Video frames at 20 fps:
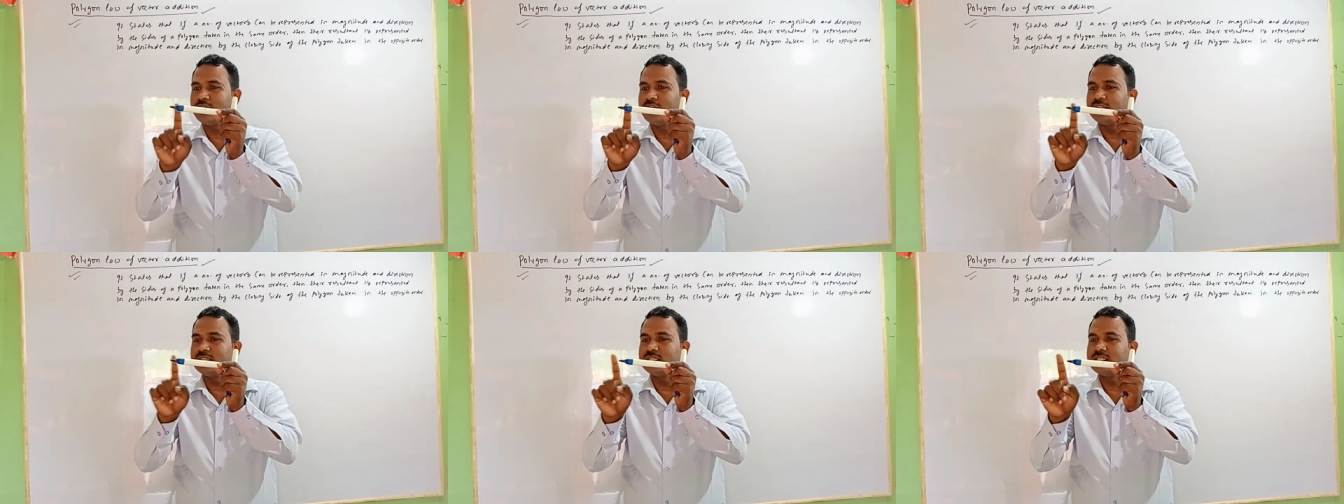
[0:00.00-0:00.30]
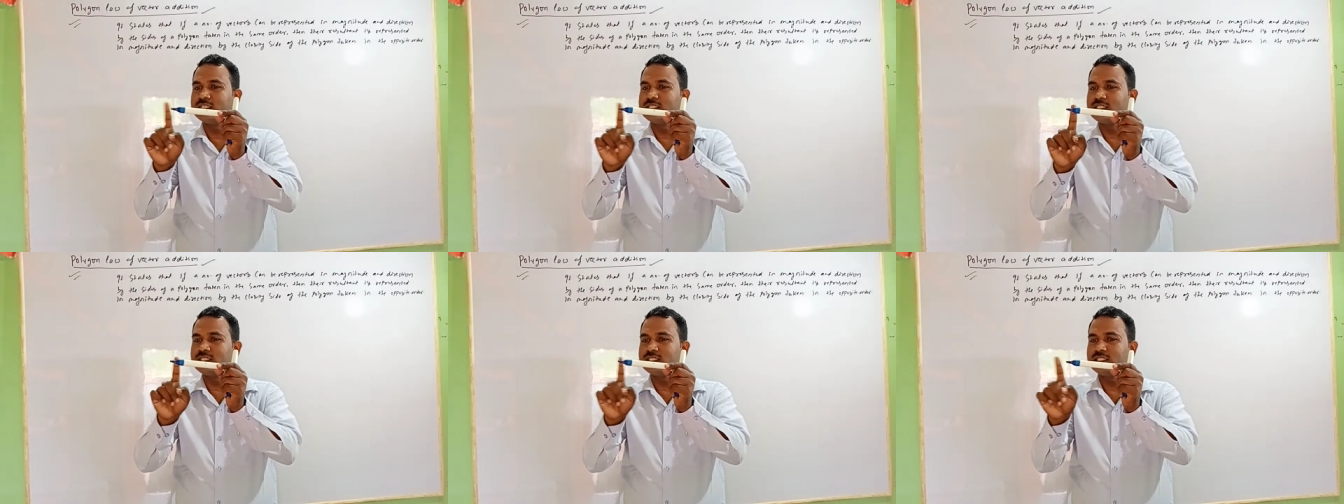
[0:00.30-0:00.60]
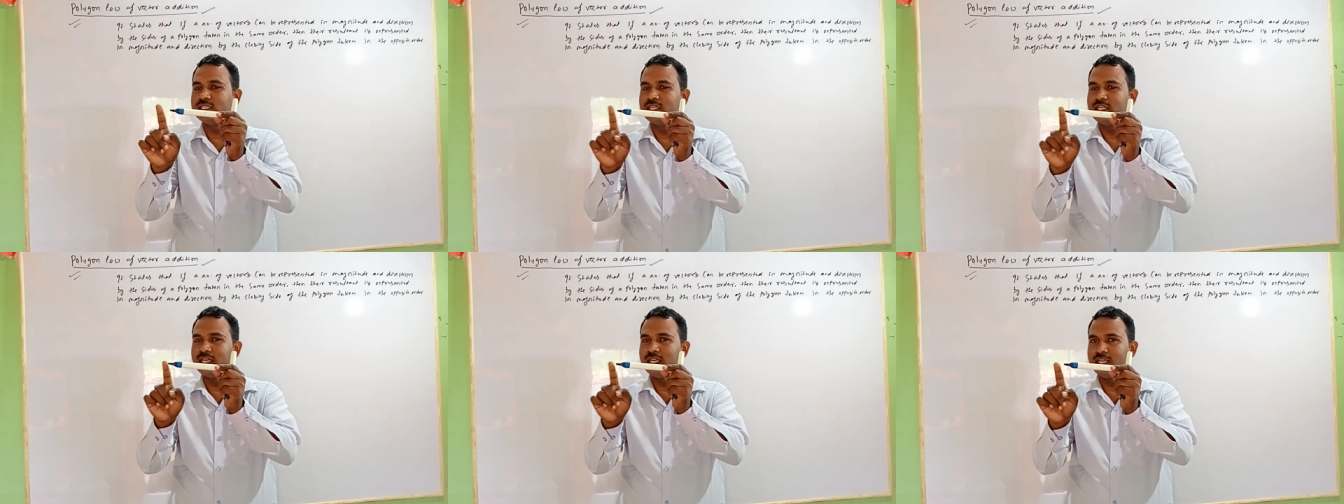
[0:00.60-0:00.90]
and this is
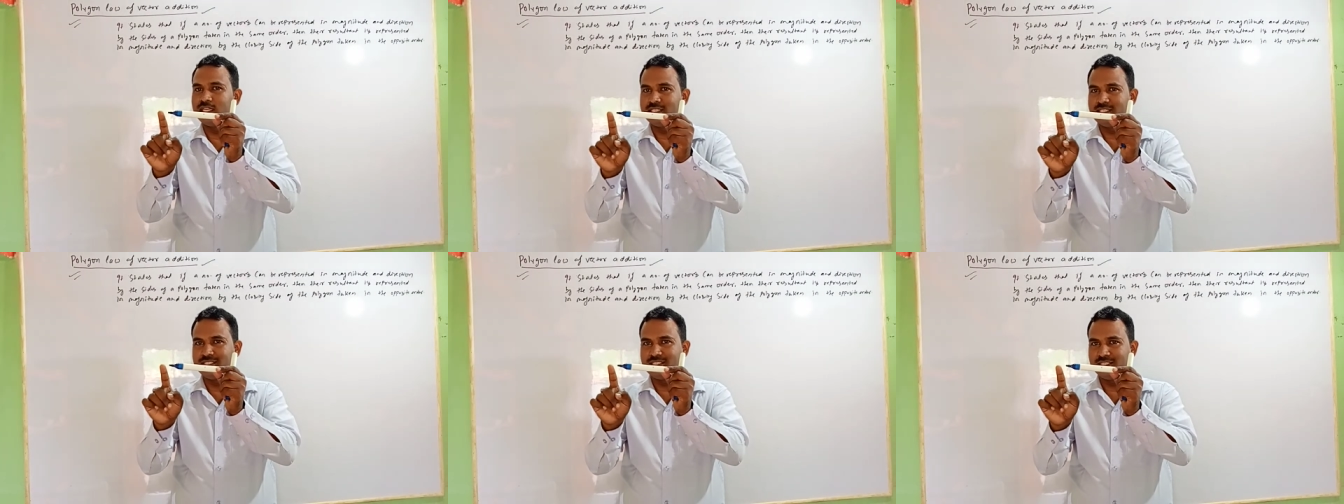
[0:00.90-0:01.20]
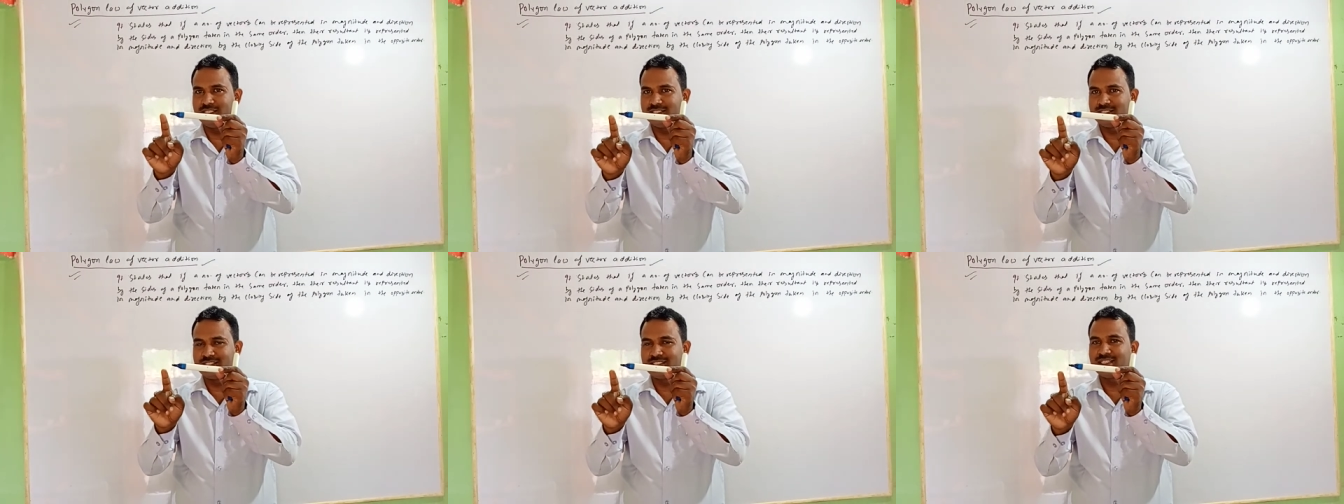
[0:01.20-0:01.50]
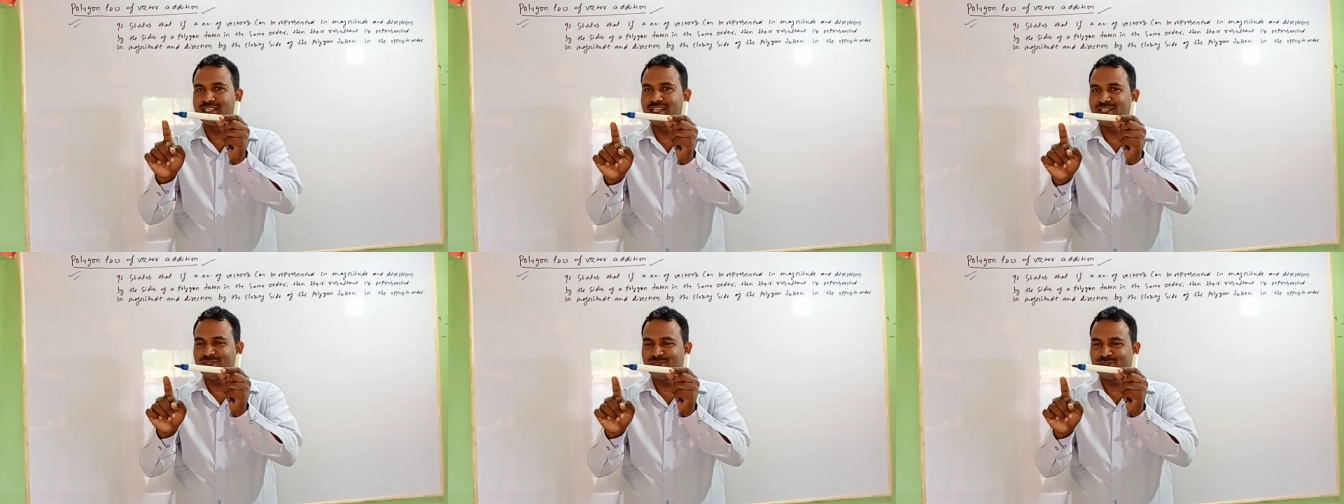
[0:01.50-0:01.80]
the directions.
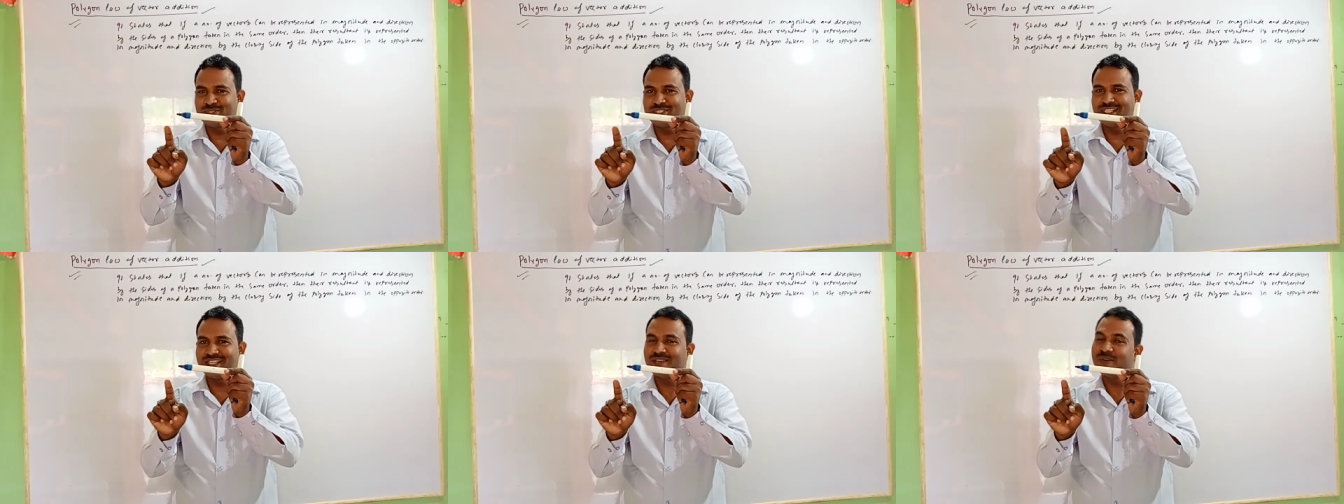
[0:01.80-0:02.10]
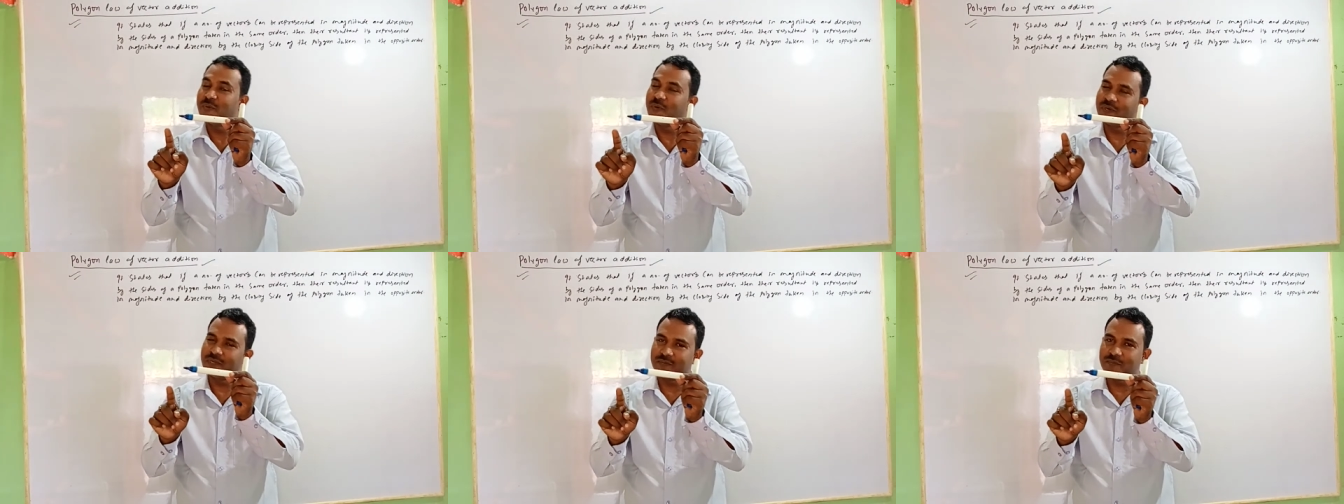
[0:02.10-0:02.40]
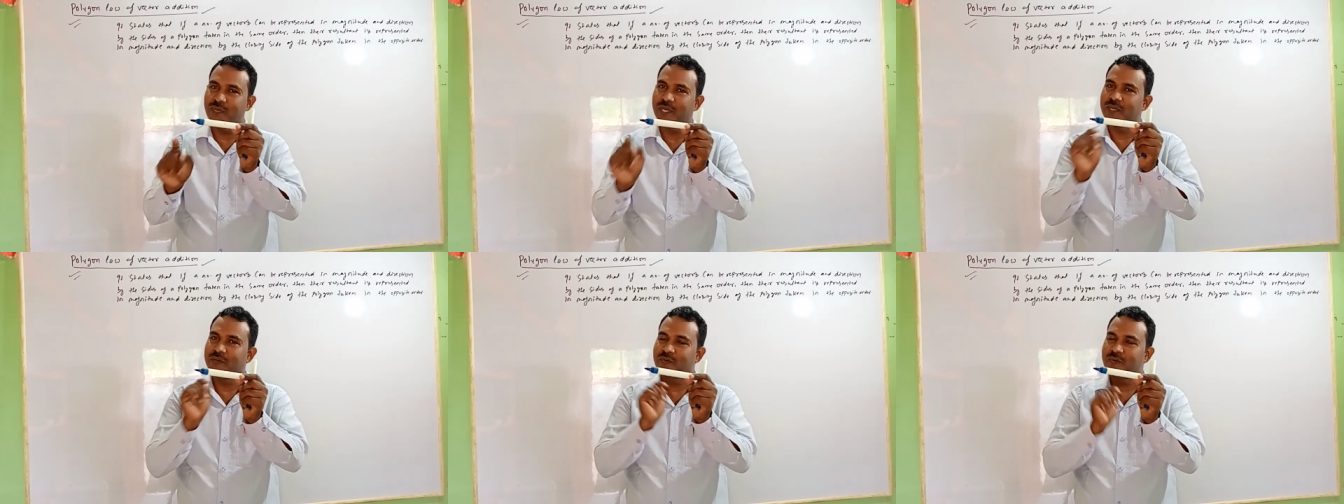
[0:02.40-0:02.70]
Can you see? Okay,
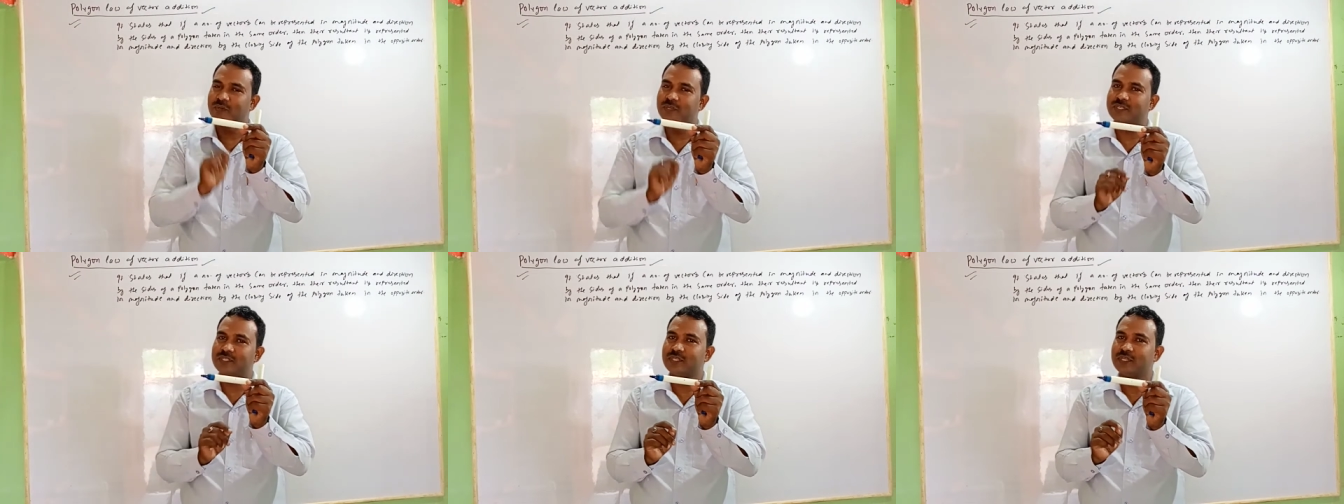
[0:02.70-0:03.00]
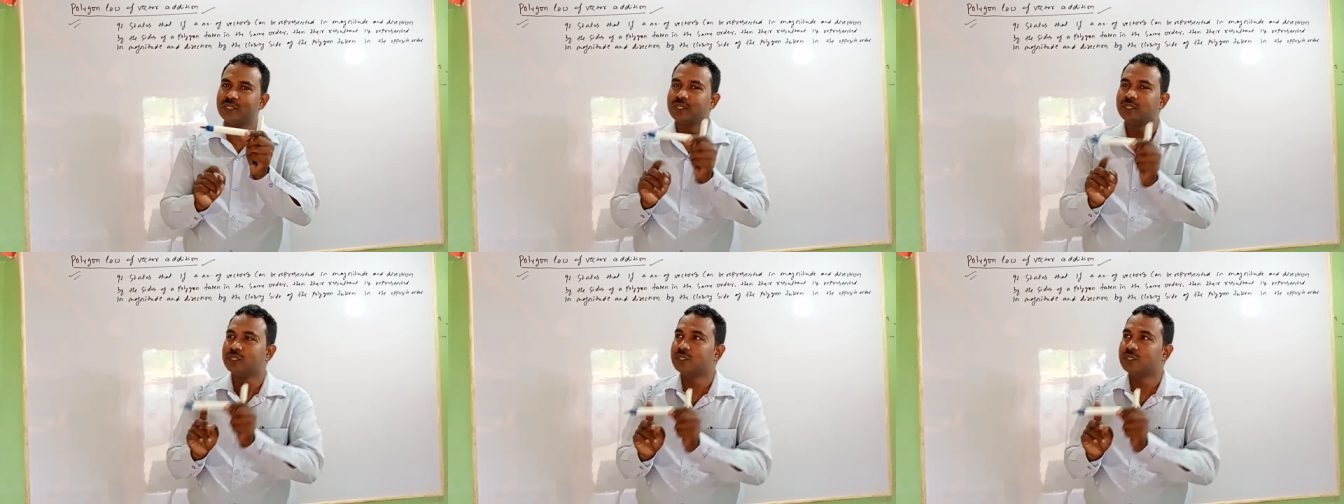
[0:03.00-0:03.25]
very good.